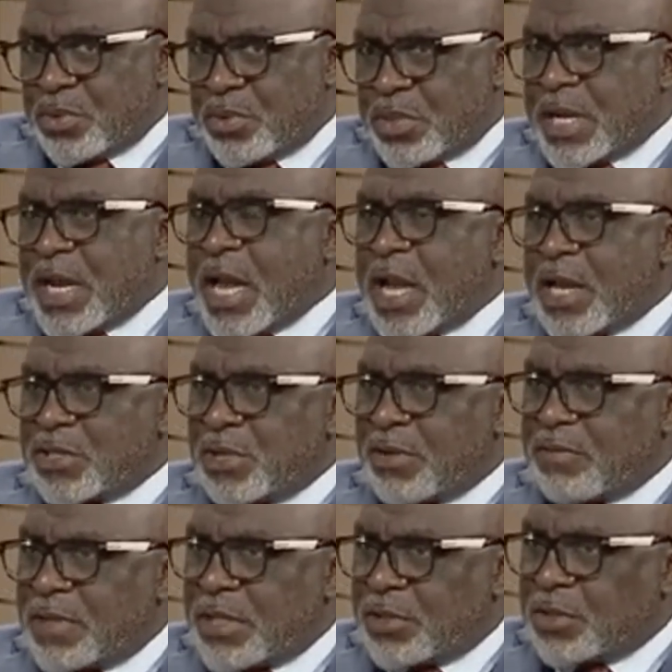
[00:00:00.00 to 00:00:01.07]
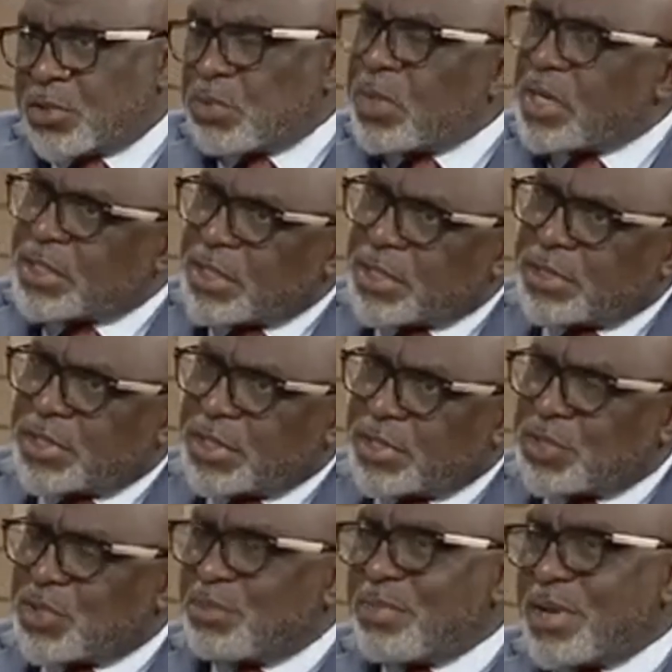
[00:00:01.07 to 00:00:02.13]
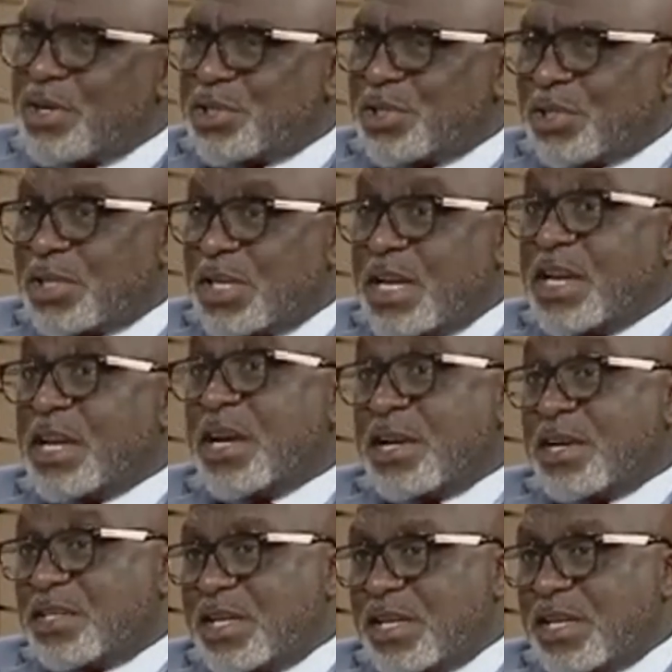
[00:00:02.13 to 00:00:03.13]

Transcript: the heads of these two agencies you mentioned, he inherited